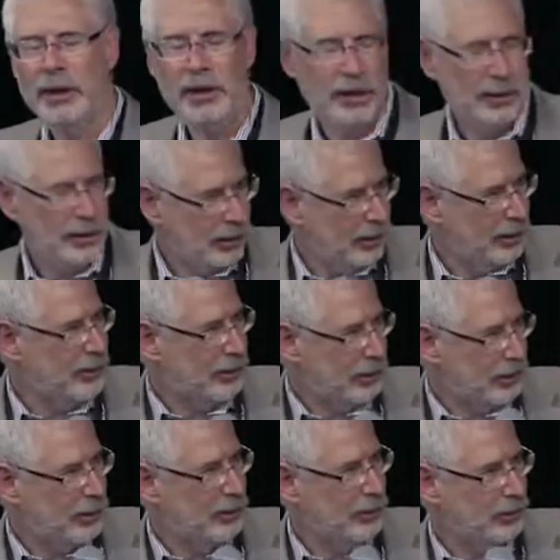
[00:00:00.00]
And I think the
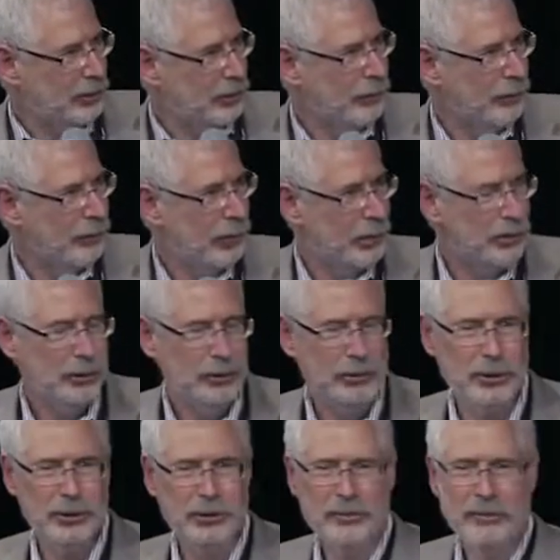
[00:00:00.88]
thing you're referring
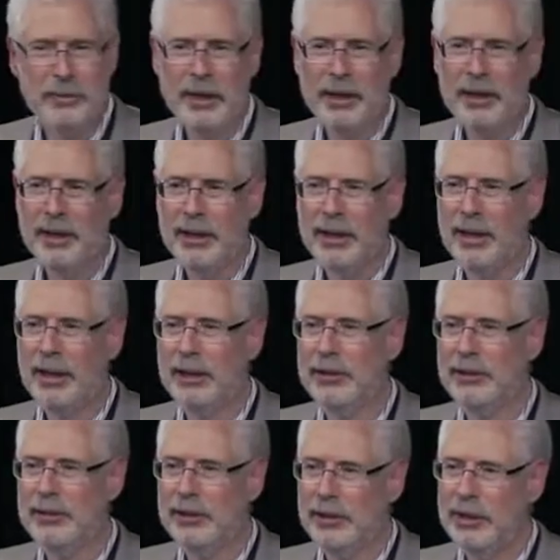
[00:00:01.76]
to is
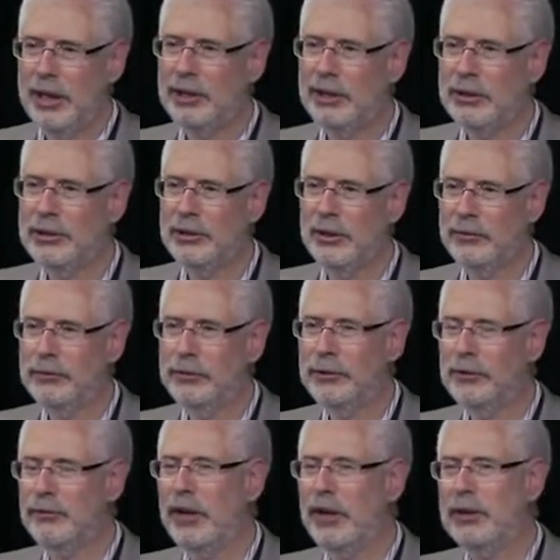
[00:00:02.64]
the NSF
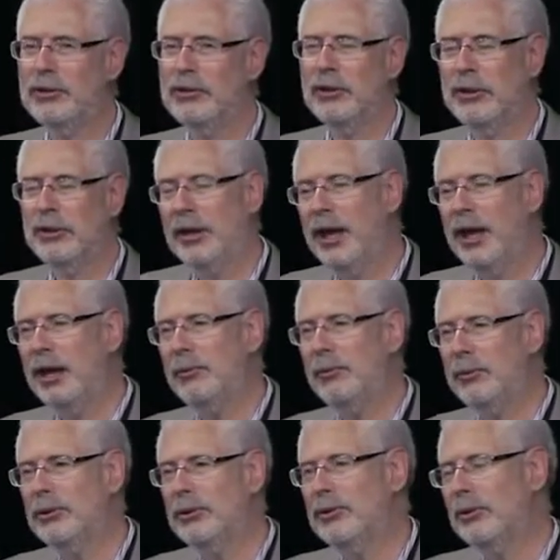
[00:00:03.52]
just found something
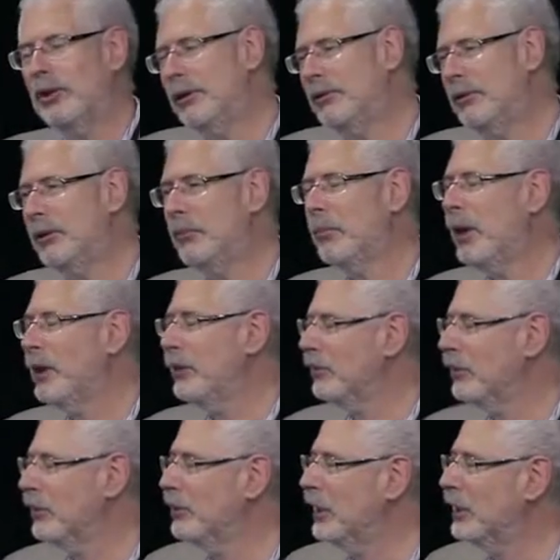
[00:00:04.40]
out which they didn't
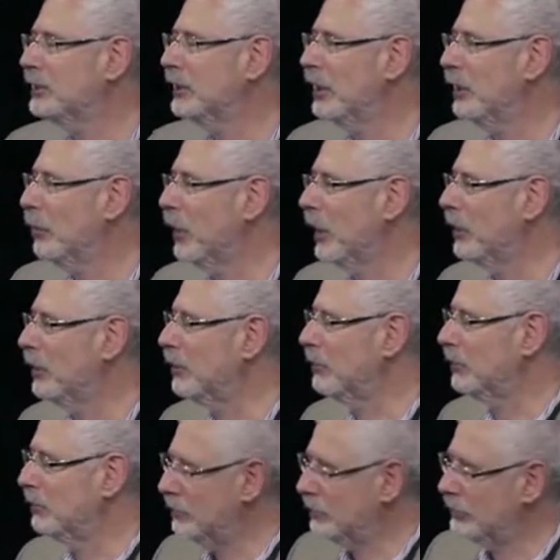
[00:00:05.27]
bother to tell anybody,
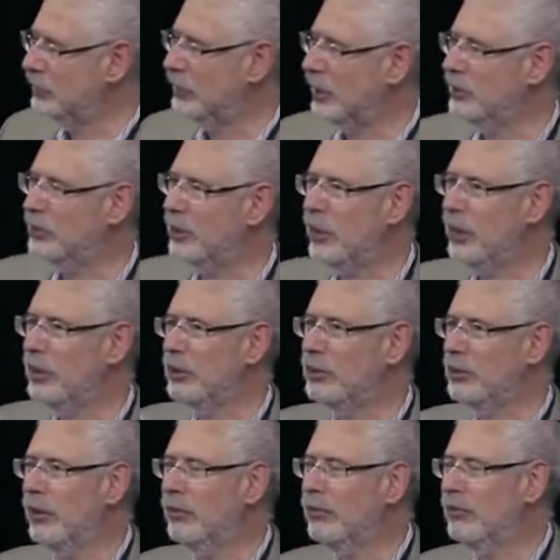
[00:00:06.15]
classic
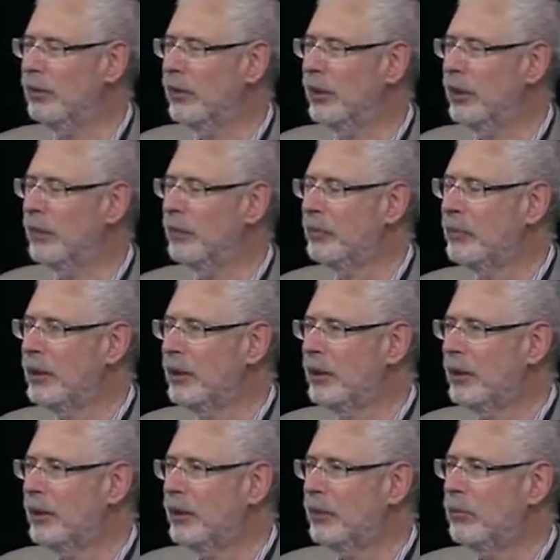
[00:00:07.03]
NSF,
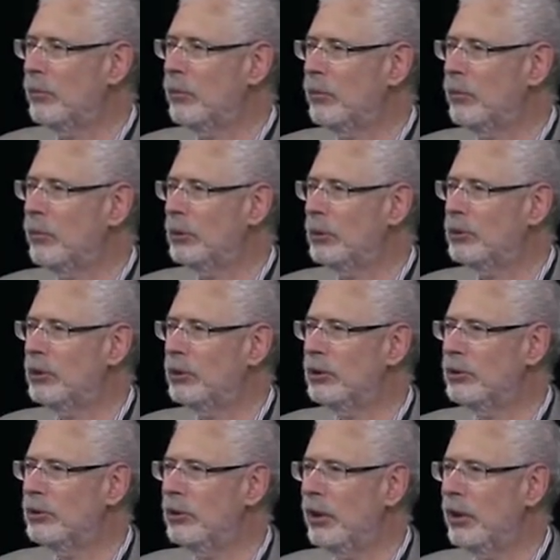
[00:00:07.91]
which
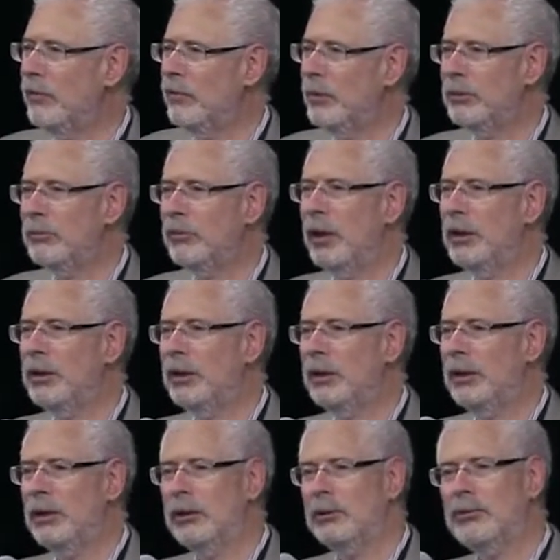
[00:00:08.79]
is they've been
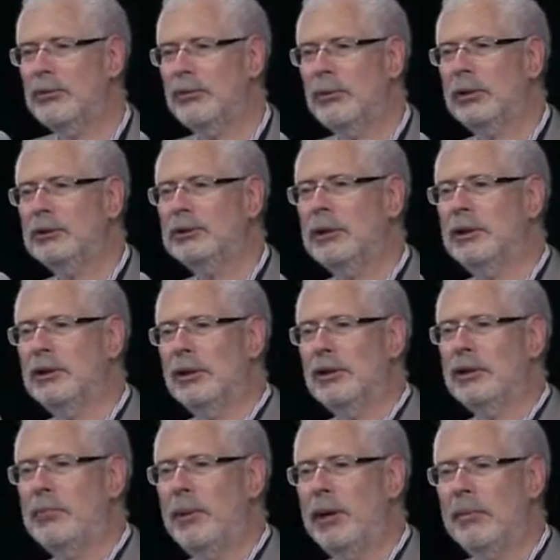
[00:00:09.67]
running a control and an
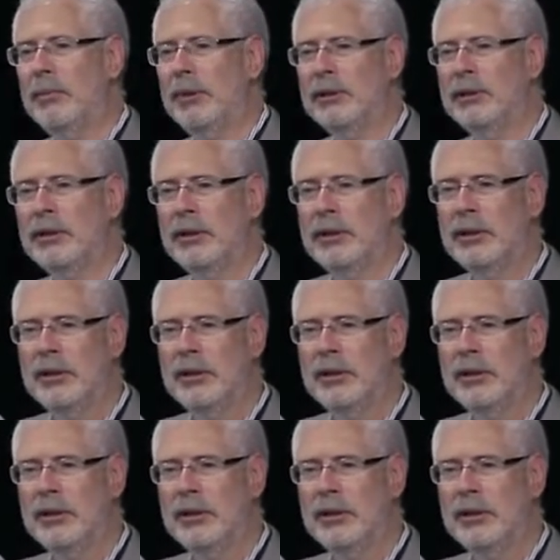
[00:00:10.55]
experiment.